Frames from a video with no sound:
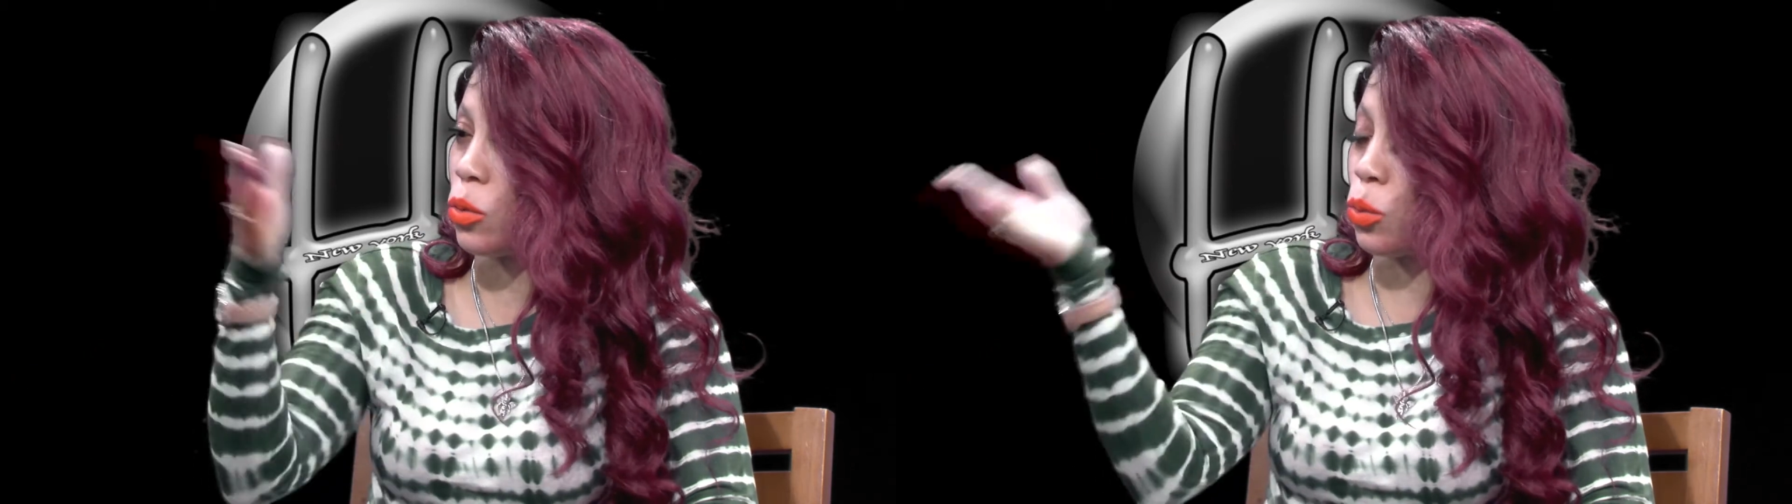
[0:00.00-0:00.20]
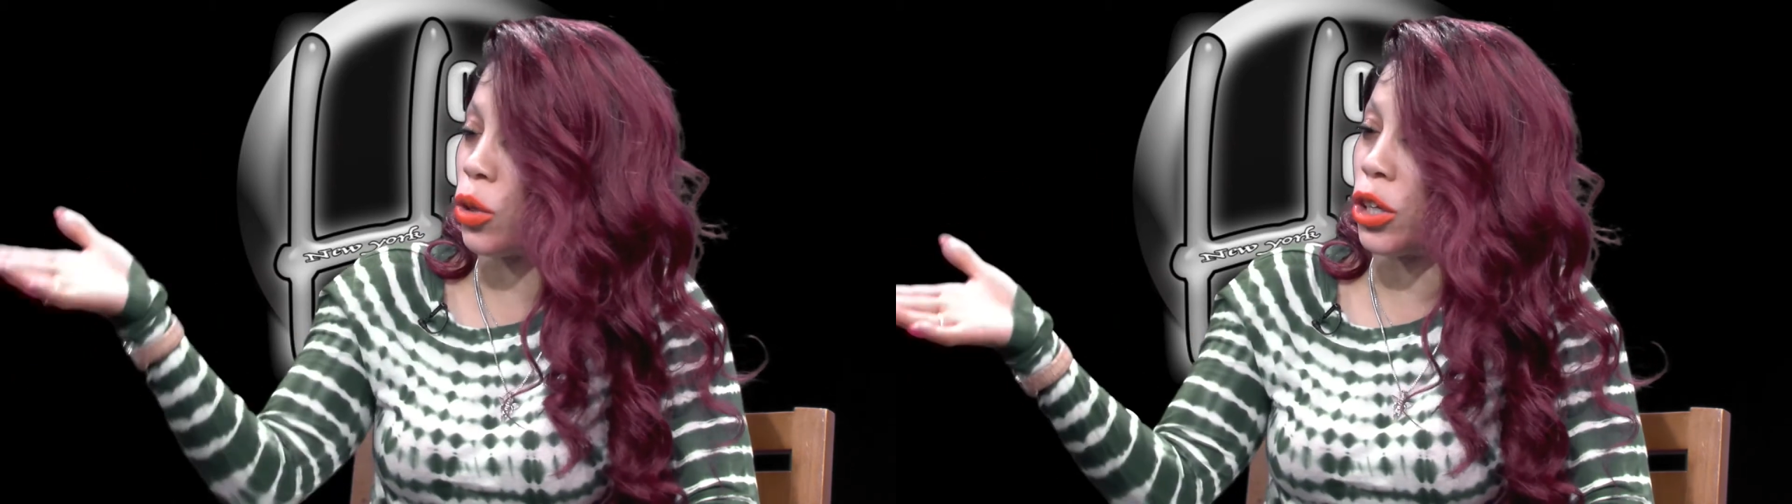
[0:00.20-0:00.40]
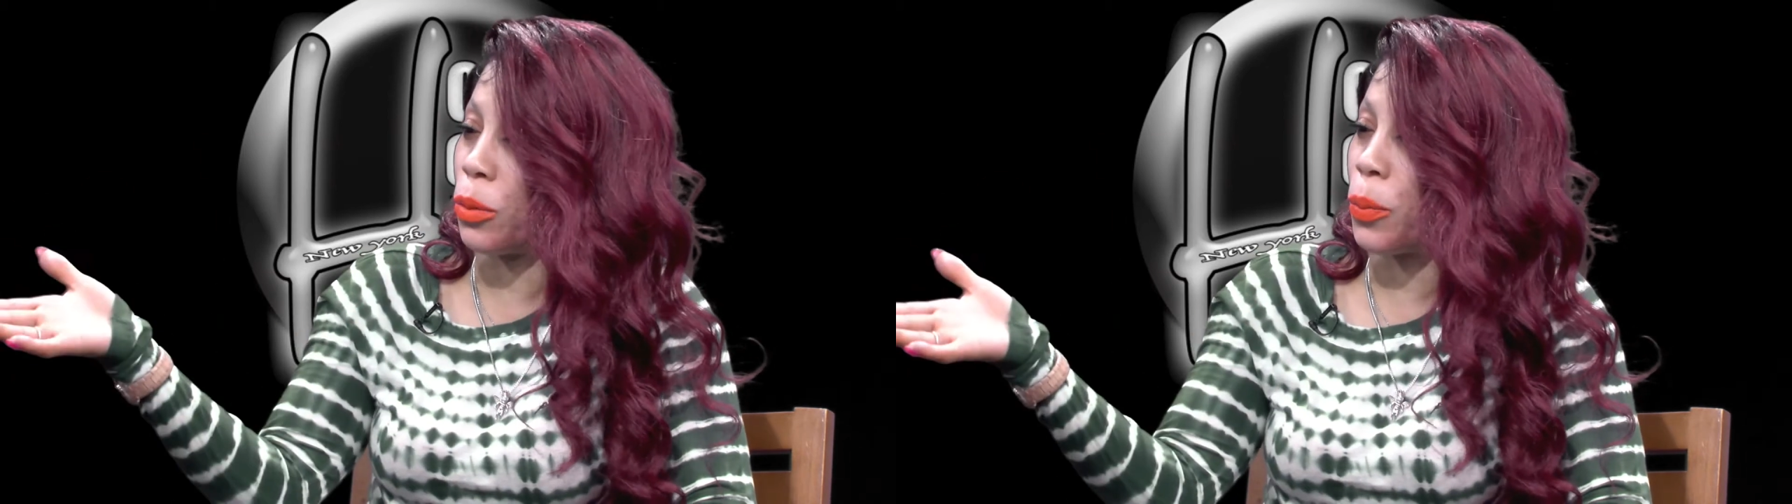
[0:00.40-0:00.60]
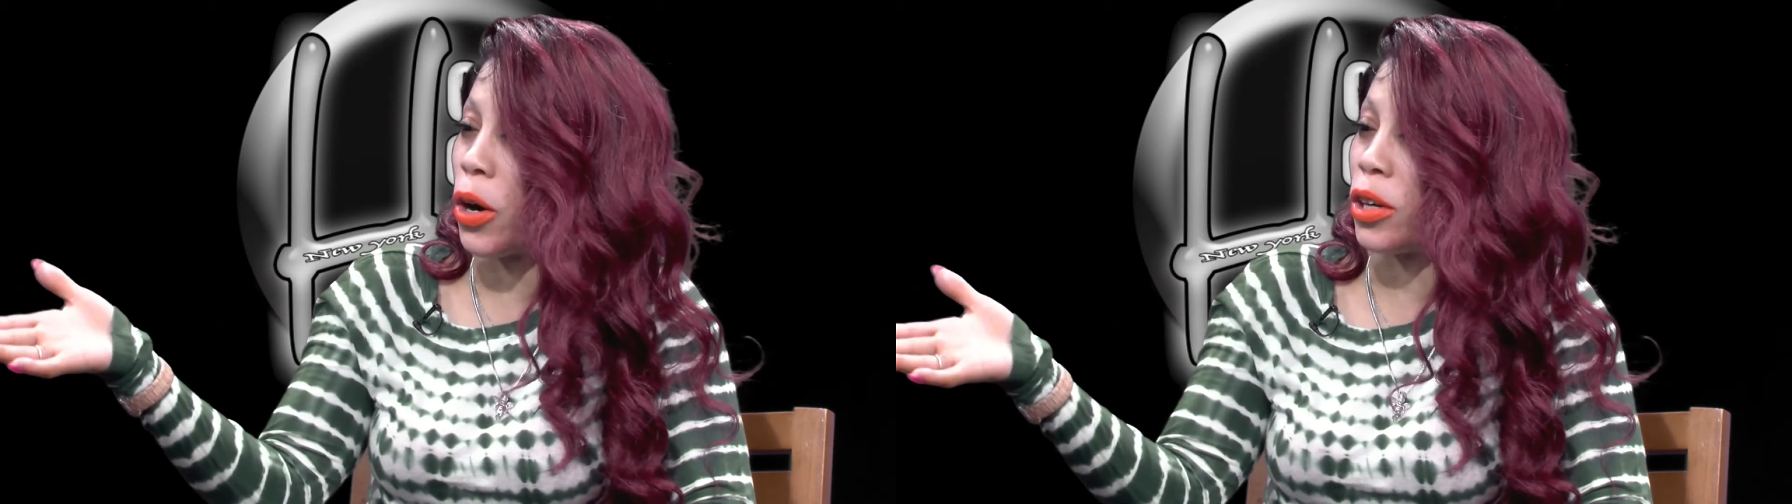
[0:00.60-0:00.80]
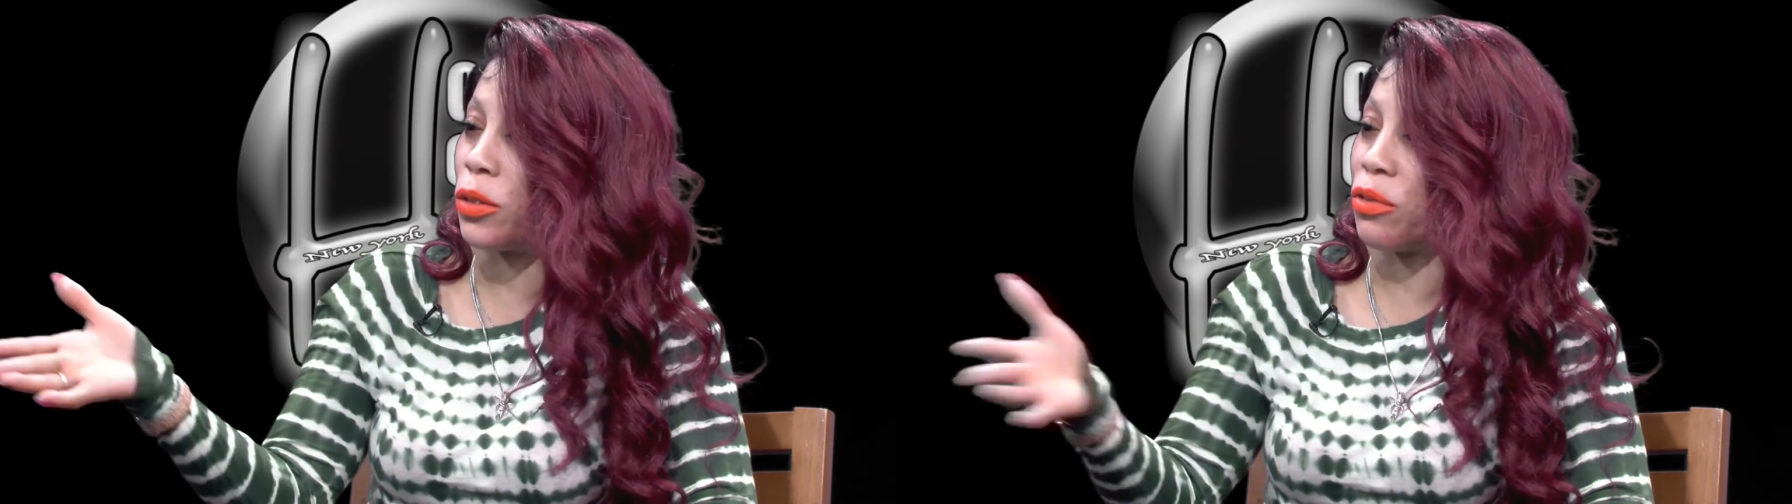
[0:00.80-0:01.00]
were
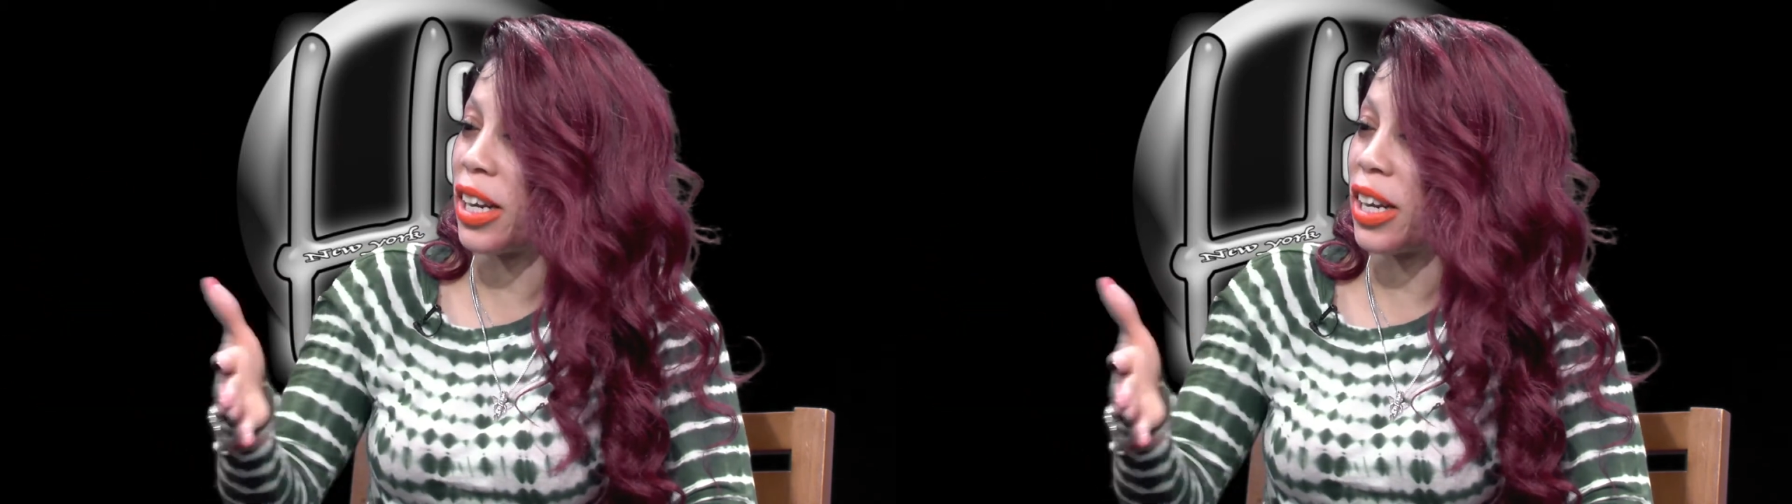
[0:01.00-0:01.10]
part of